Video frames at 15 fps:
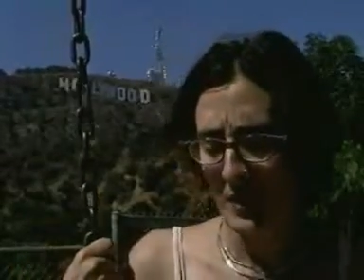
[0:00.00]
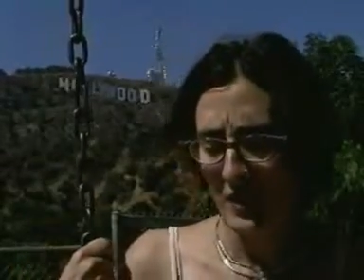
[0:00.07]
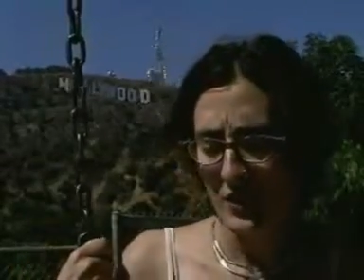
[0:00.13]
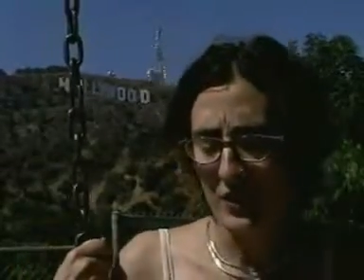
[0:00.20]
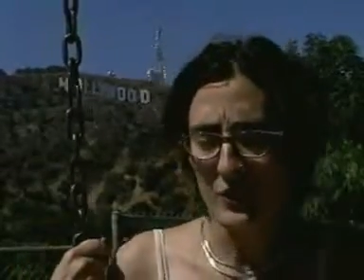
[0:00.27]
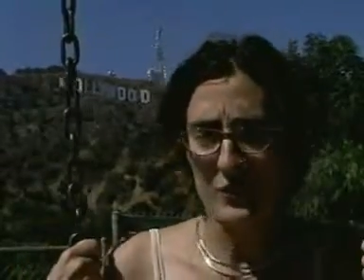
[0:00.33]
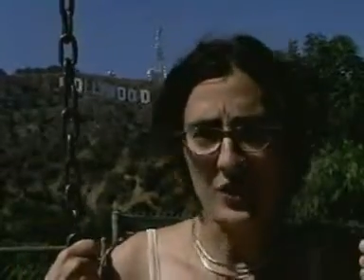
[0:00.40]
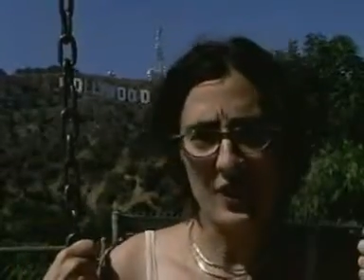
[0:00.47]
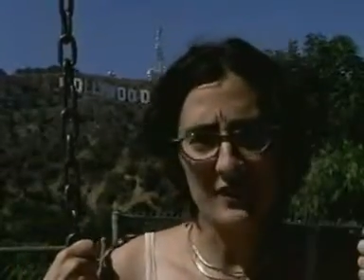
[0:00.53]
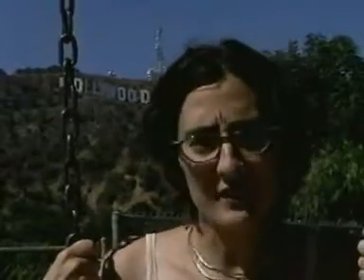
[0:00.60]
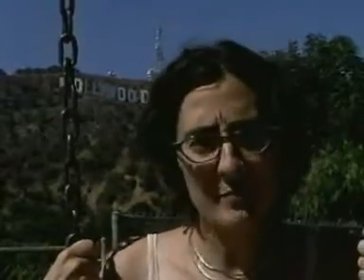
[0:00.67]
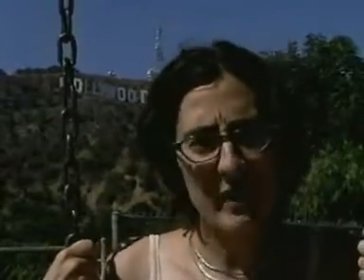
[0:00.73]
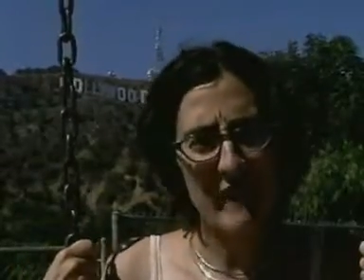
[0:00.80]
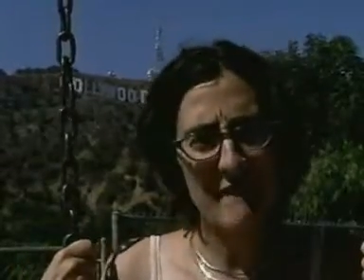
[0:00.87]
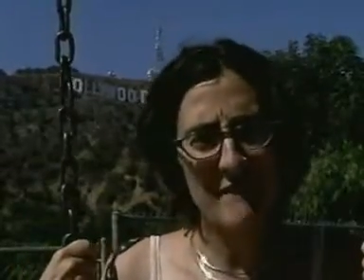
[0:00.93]
you know, talks
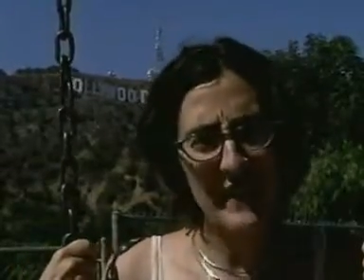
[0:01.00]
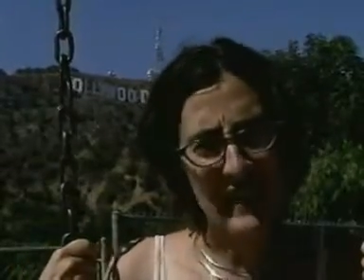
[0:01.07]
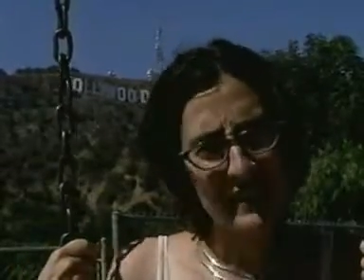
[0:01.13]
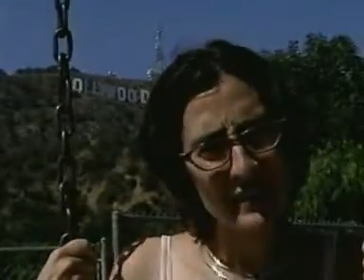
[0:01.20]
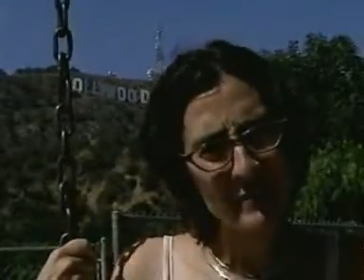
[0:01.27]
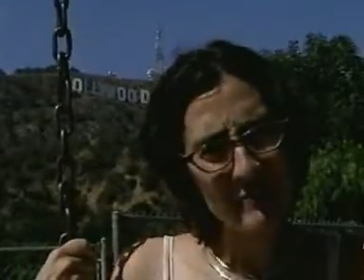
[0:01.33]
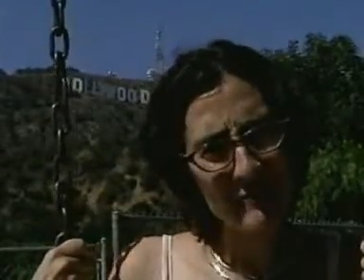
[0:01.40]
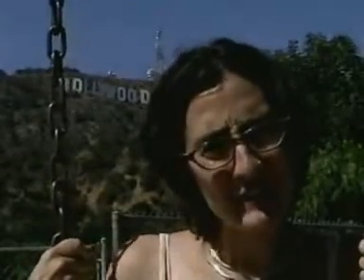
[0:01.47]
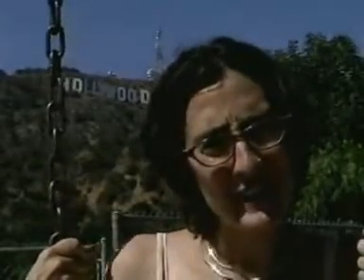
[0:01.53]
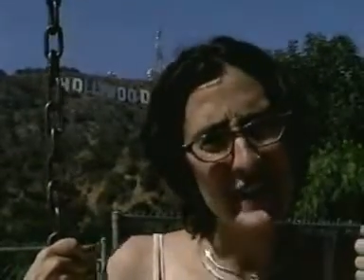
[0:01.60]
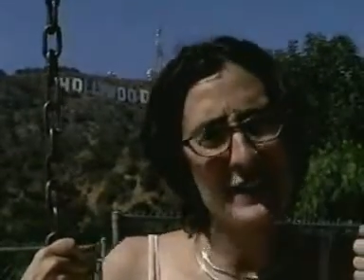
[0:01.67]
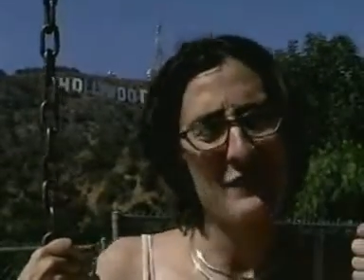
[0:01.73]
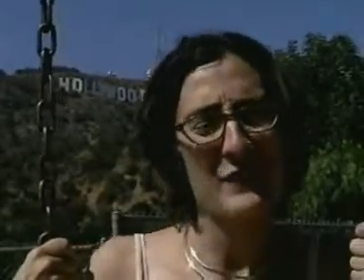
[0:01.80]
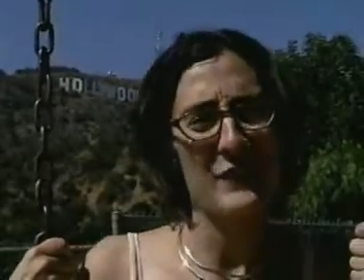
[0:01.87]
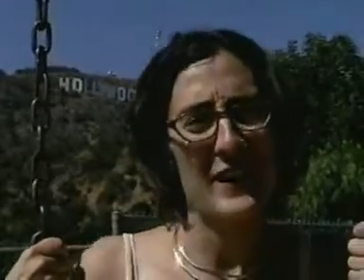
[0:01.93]
about fandom
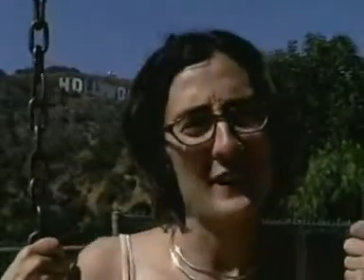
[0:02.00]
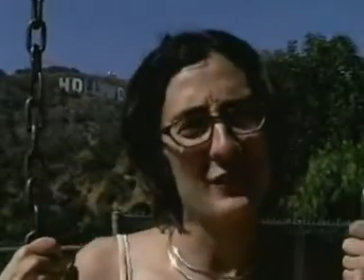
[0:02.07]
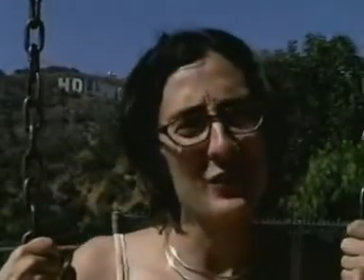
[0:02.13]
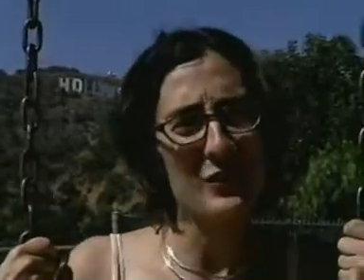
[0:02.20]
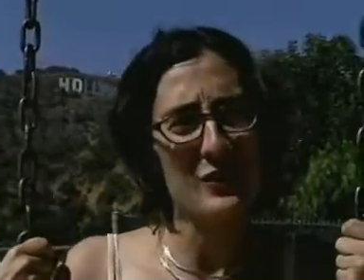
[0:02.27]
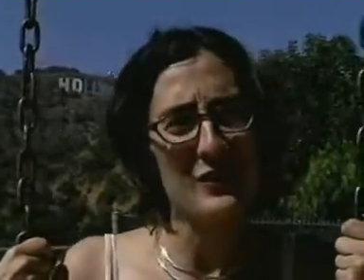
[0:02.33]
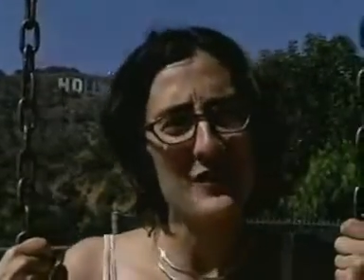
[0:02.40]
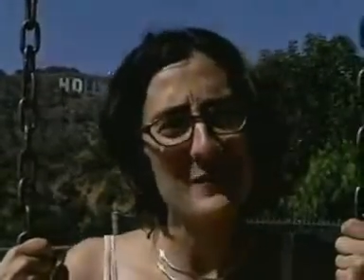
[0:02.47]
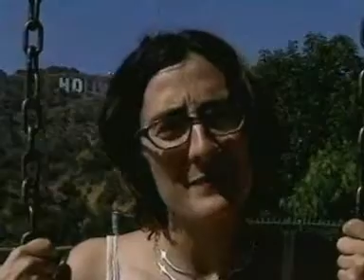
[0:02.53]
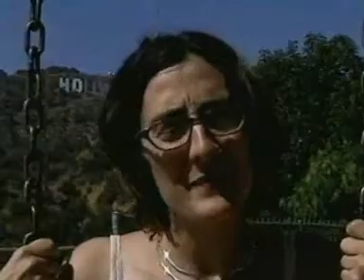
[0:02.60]
and fangirls